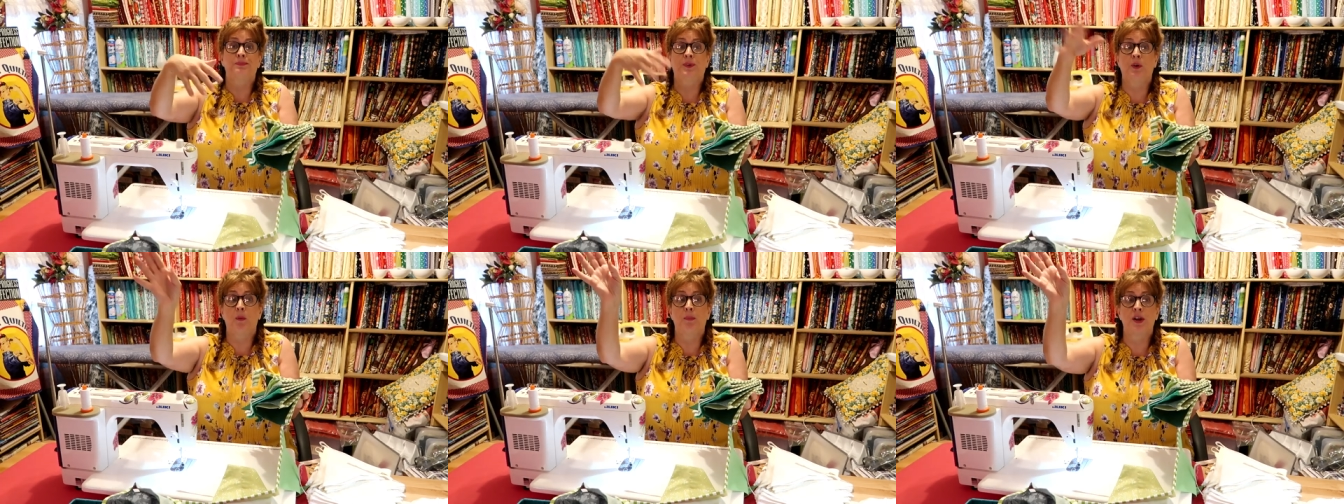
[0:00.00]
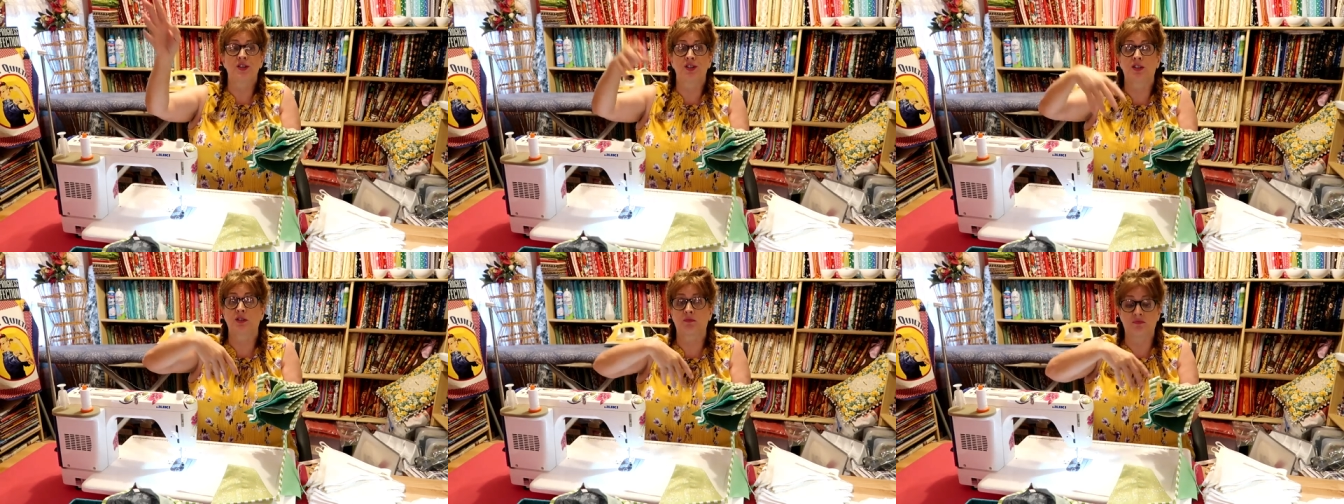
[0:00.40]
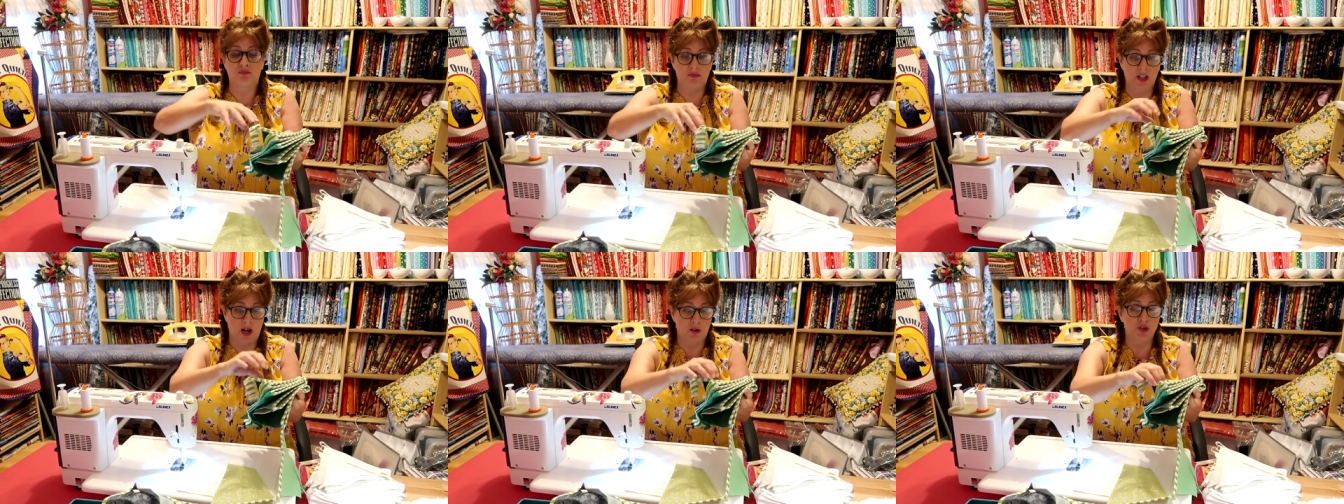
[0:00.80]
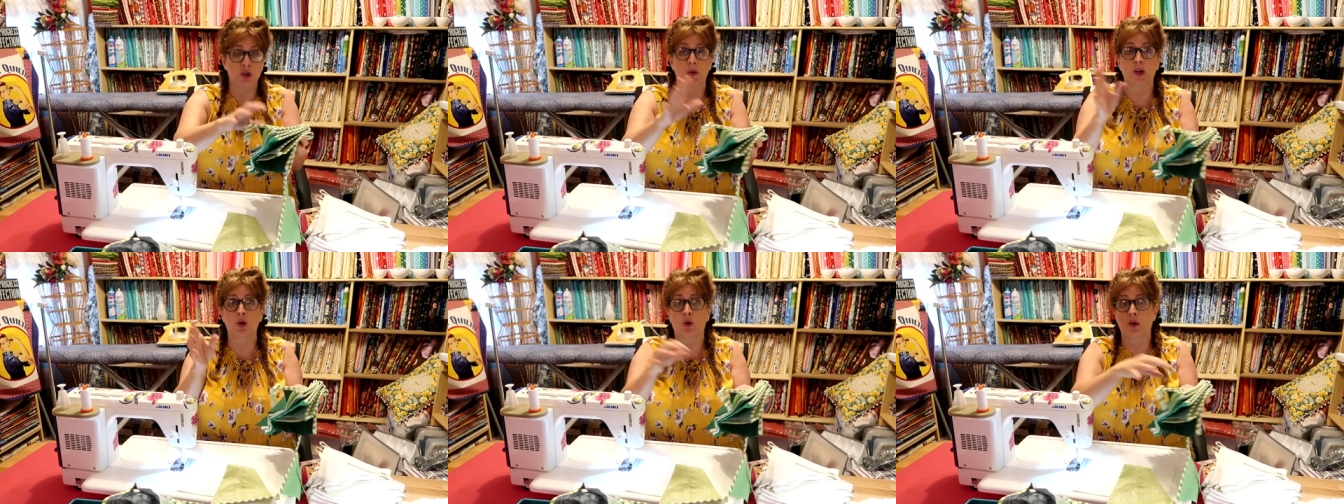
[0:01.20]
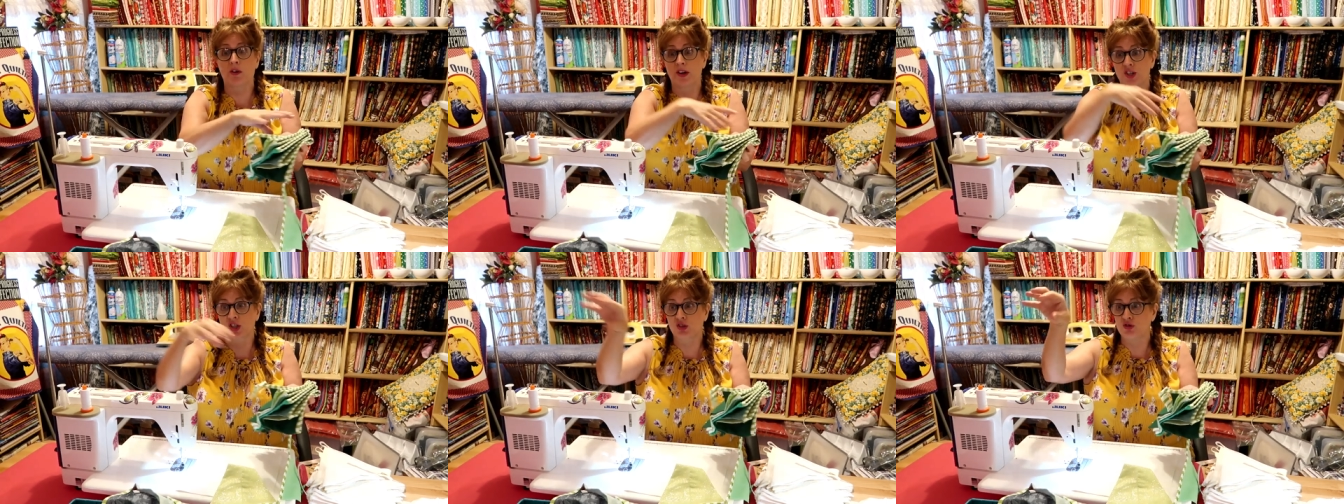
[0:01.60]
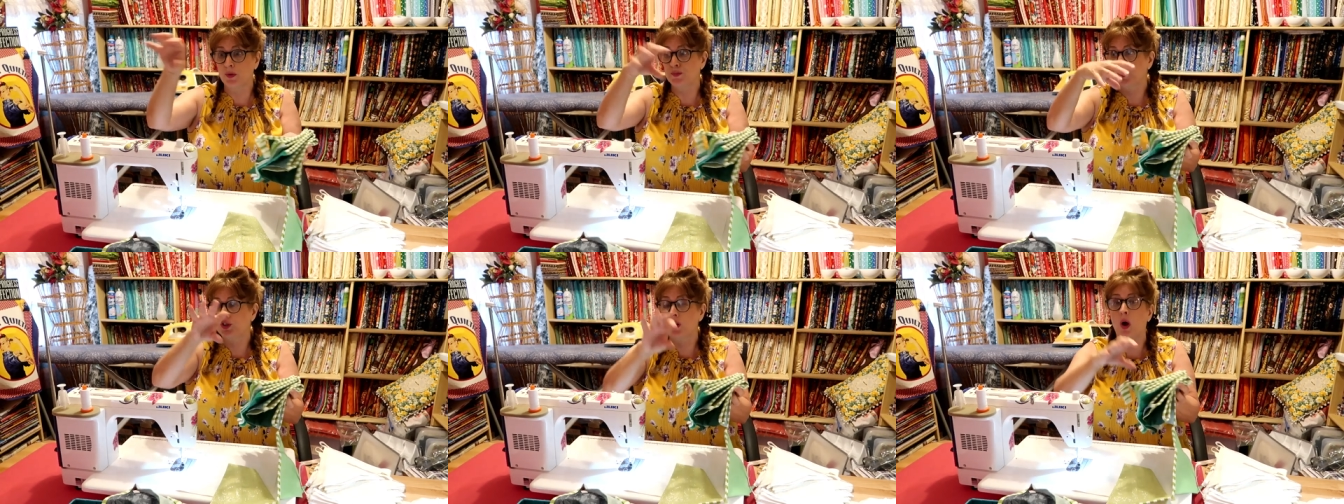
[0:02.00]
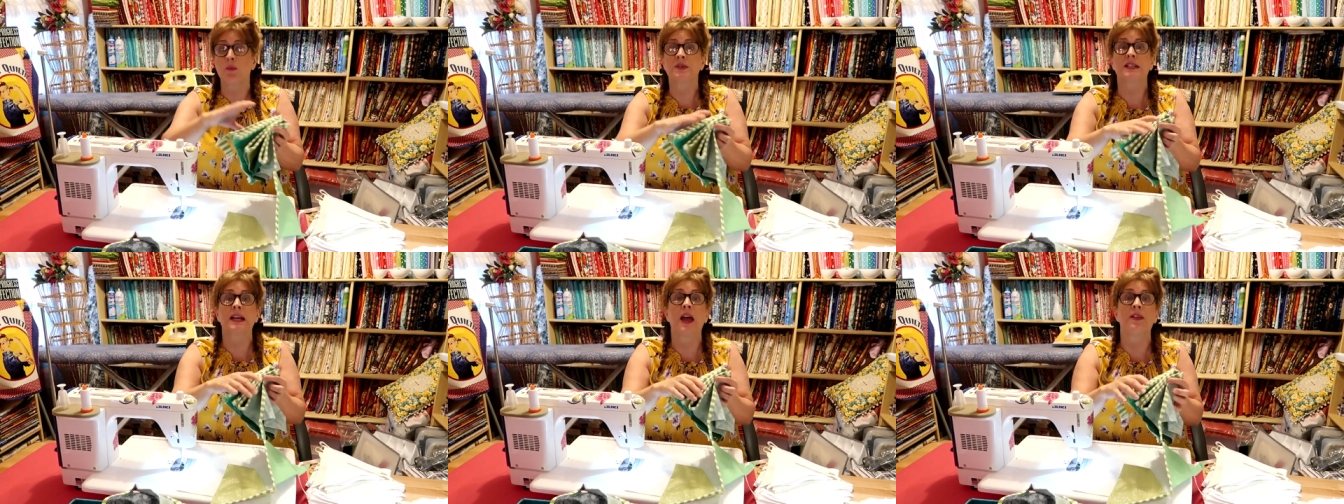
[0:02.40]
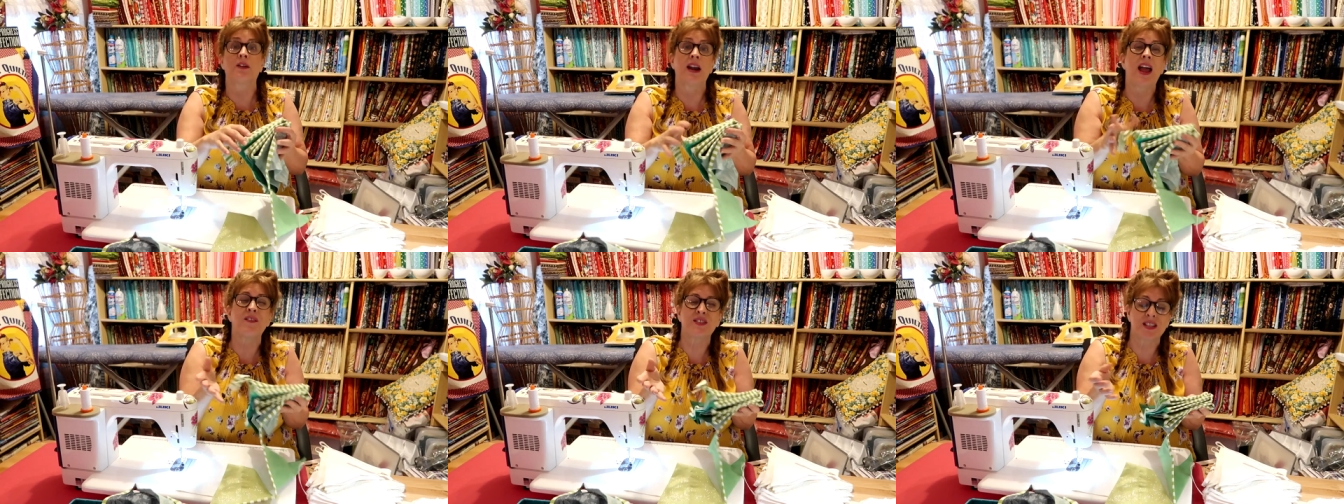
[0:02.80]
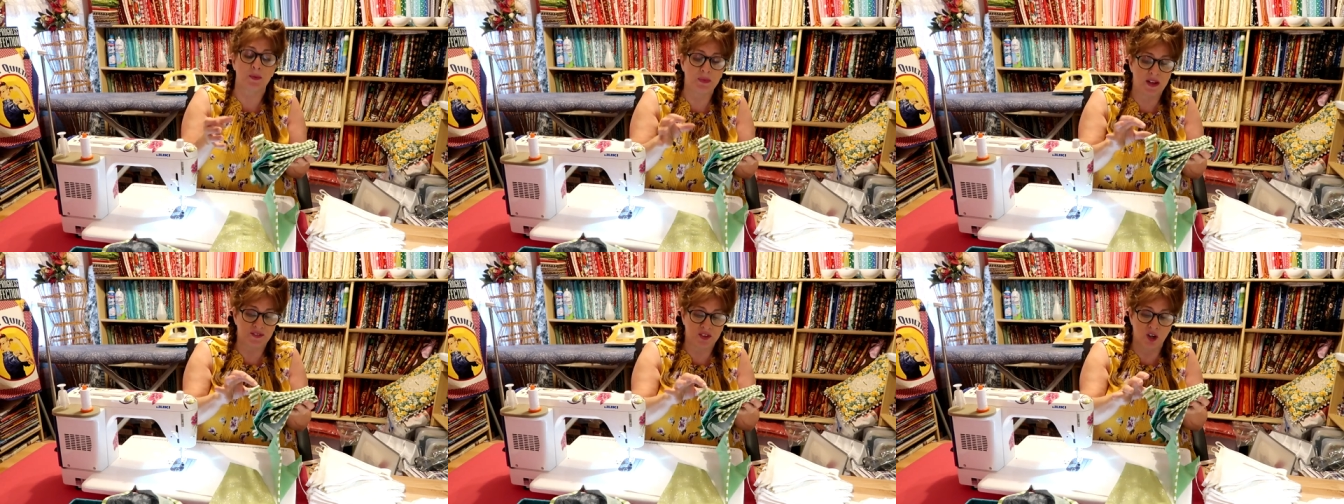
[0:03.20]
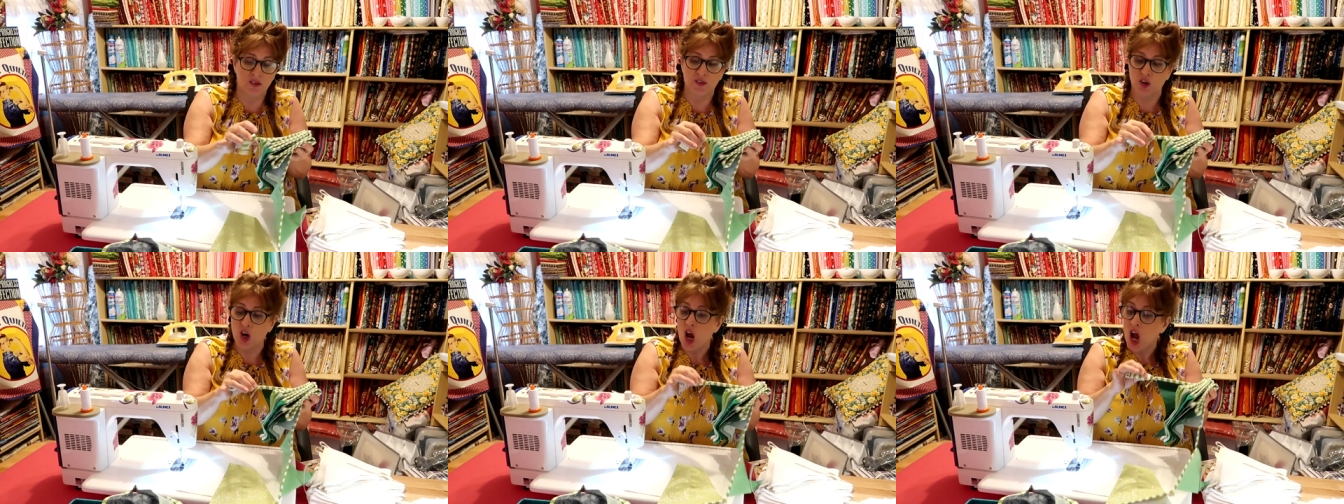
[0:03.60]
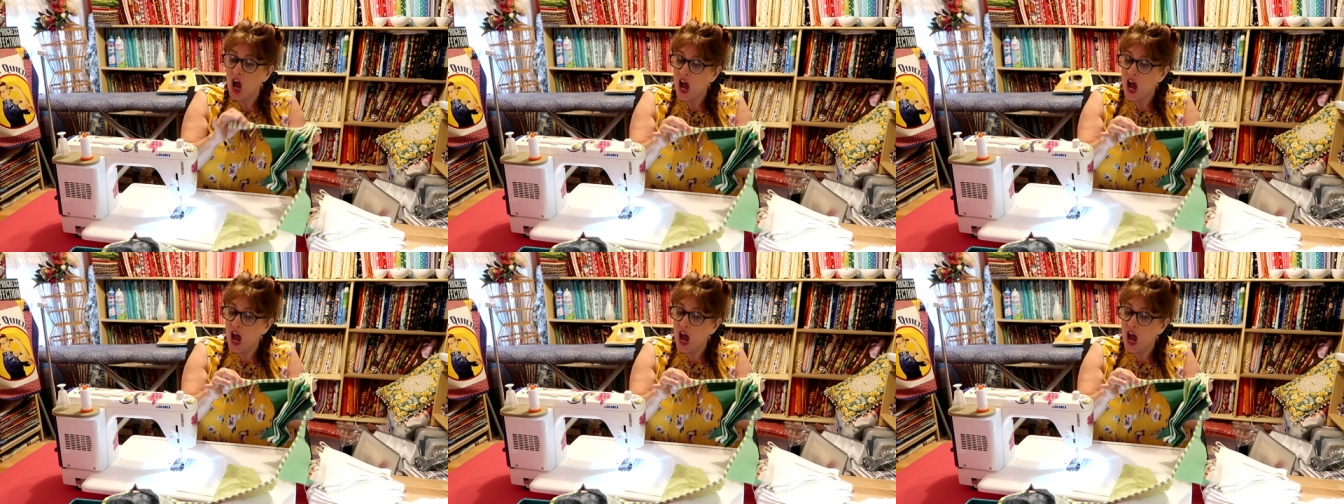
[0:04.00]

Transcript: do a bunch of, you know, two and a quarter inch strips, sew them together, and have some left over.